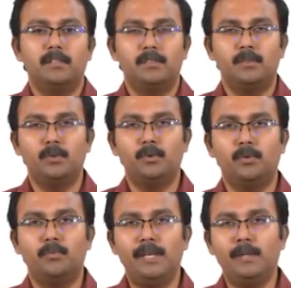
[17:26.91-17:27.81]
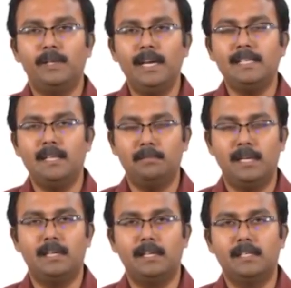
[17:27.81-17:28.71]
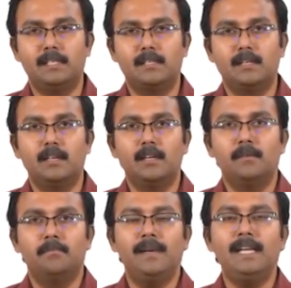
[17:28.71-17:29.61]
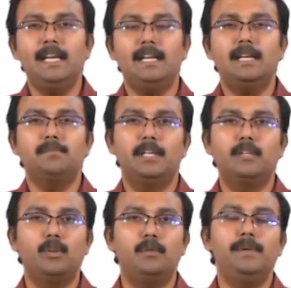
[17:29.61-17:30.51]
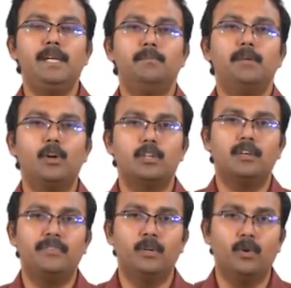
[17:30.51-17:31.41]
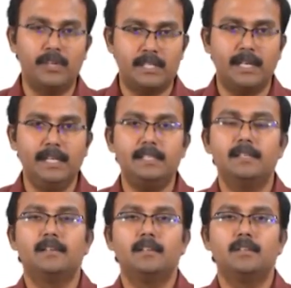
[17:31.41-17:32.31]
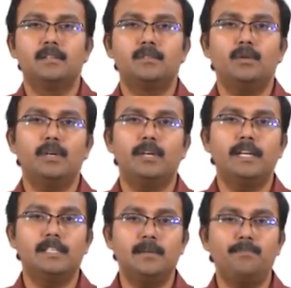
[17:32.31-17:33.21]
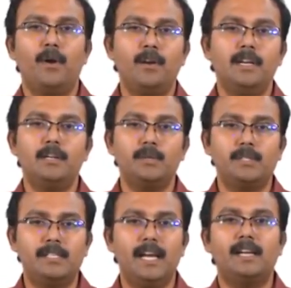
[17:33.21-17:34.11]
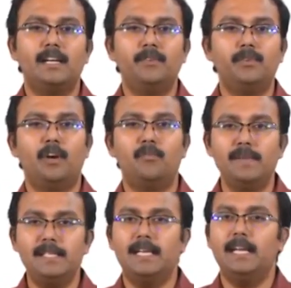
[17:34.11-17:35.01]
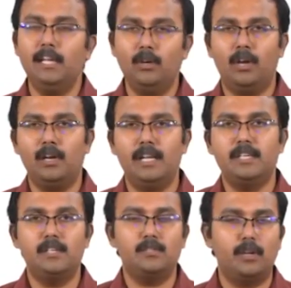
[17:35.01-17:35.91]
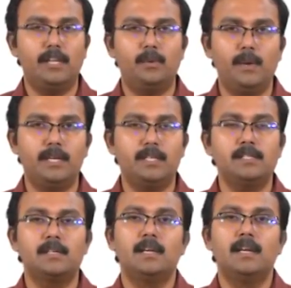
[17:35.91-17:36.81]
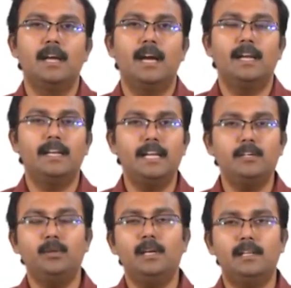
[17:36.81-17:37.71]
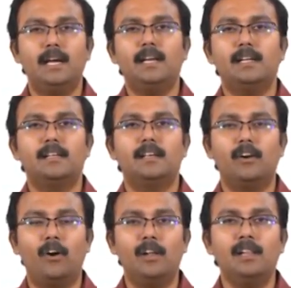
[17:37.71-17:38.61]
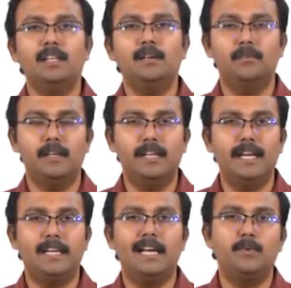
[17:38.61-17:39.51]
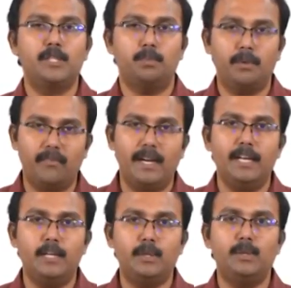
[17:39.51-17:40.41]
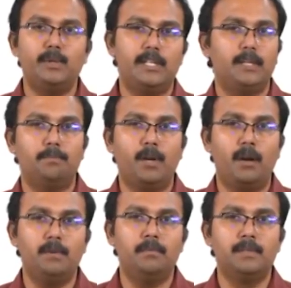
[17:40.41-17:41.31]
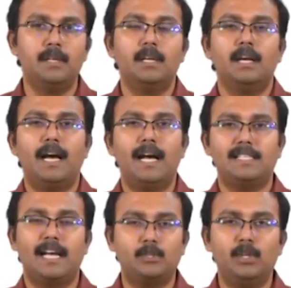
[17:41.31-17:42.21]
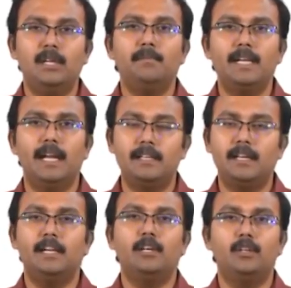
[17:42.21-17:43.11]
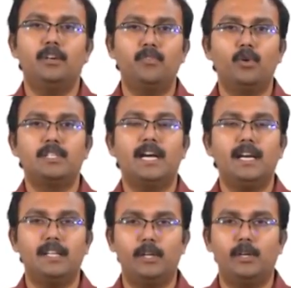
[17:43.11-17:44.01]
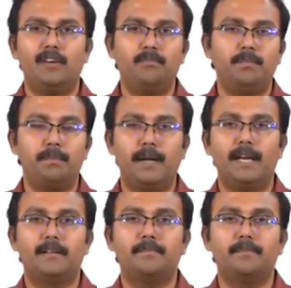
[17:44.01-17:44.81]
So, when you get something like this, many a times it could be because of an oversight. So, it is important to check if you have missed any correlations or equations and ensure that all the data which is provided to you in the problem has actually been entered into the flow chart that you have prepared.